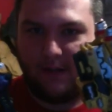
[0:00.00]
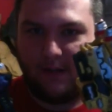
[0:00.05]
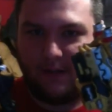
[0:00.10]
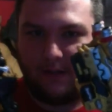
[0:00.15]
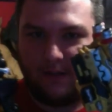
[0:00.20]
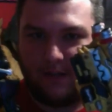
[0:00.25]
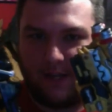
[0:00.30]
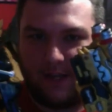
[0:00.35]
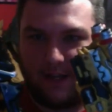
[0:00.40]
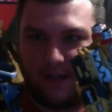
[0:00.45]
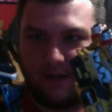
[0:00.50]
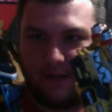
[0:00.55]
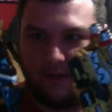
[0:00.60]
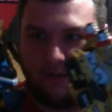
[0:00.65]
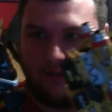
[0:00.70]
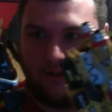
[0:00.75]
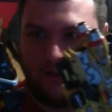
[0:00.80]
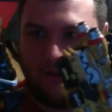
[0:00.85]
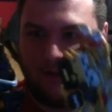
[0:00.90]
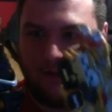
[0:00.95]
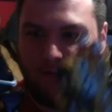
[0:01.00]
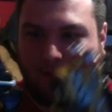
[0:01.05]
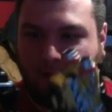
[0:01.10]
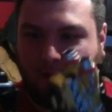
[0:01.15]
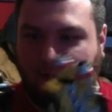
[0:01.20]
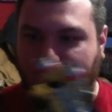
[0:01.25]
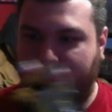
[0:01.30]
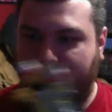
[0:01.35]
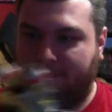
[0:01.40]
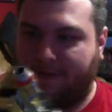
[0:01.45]
Like, you can
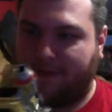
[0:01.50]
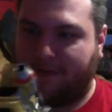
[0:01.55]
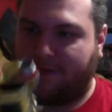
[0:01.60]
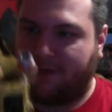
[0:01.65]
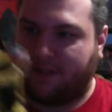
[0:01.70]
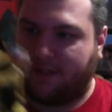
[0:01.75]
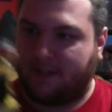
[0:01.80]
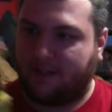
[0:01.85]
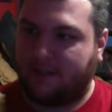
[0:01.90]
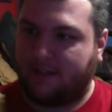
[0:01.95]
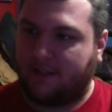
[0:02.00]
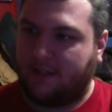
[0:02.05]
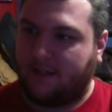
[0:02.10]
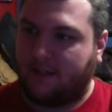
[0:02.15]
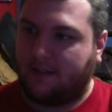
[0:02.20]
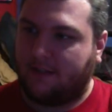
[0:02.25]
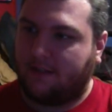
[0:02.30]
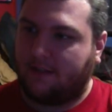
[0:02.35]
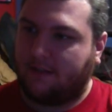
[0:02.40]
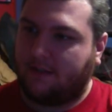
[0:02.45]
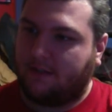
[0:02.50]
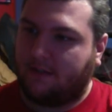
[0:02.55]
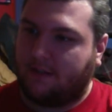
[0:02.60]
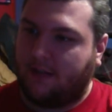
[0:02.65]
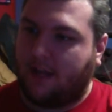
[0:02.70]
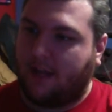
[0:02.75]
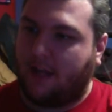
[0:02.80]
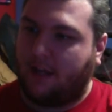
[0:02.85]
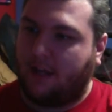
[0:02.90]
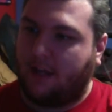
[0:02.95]
probably fit this, and
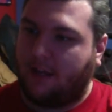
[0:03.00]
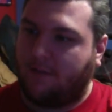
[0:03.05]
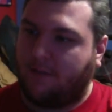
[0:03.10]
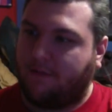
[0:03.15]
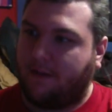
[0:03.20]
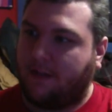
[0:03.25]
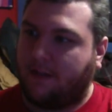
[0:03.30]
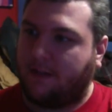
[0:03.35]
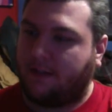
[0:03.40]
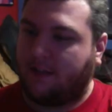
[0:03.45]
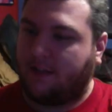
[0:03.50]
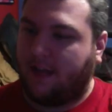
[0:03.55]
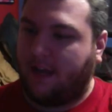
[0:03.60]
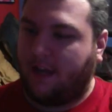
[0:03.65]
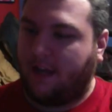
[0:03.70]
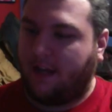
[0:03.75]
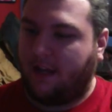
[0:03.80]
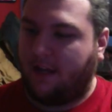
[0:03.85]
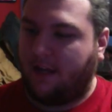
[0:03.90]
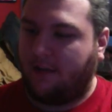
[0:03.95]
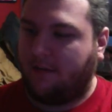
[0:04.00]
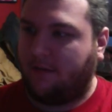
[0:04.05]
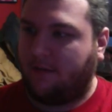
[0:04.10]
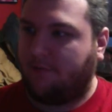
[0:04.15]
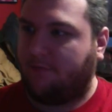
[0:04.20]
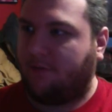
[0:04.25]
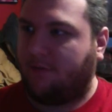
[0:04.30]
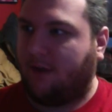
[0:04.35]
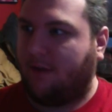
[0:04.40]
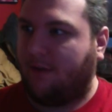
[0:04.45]
yeah, he can fit inside, and it
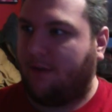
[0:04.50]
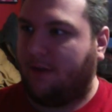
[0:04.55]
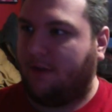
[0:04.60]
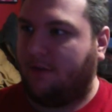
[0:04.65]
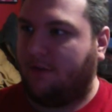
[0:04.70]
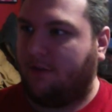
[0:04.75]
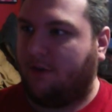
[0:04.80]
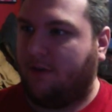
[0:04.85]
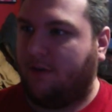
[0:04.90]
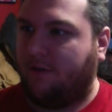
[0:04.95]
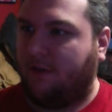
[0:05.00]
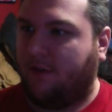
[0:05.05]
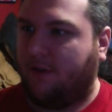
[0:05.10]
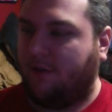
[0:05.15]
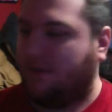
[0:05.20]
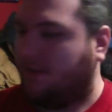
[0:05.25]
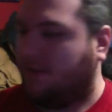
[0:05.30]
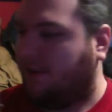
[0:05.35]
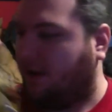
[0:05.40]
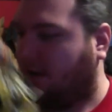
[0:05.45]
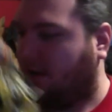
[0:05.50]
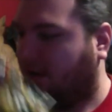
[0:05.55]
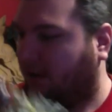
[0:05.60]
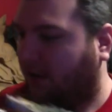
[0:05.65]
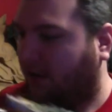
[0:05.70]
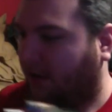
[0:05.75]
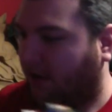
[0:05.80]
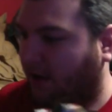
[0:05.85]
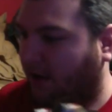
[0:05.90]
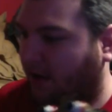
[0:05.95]
probably don't even know it's in there.
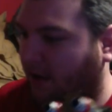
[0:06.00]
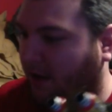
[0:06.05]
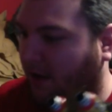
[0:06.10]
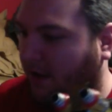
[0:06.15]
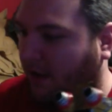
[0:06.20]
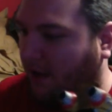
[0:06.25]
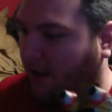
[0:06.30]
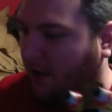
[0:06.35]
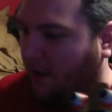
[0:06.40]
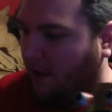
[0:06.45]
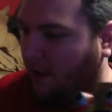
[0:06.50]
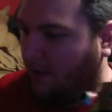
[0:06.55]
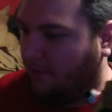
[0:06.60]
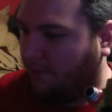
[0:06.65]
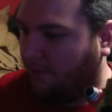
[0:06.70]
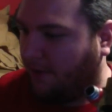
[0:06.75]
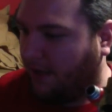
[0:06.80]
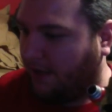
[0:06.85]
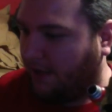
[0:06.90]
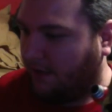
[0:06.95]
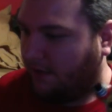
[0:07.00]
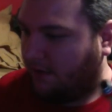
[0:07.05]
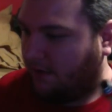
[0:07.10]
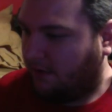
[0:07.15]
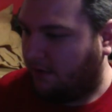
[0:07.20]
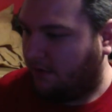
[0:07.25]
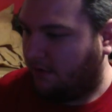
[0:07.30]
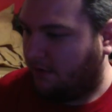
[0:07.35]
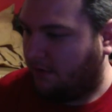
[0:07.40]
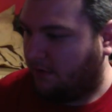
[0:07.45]
But
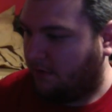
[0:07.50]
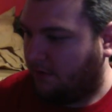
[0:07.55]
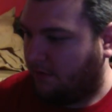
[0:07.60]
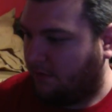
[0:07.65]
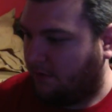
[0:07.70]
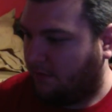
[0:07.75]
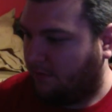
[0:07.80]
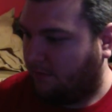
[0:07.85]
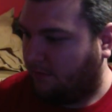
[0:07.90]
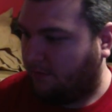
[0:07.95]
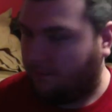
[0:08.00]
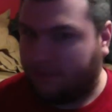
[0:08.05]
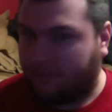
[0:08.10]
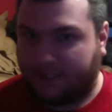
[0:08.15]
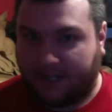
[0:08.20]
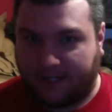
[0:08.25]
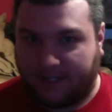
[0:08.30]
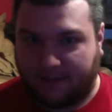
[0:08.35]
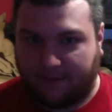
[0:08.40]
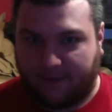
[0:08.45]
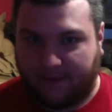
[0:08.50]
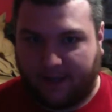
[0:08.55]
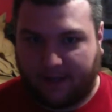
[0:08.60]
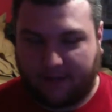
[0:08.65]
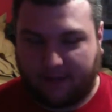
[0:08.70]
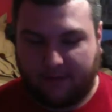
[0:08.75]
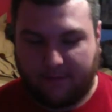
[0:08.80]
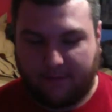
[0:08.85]
besides the fact,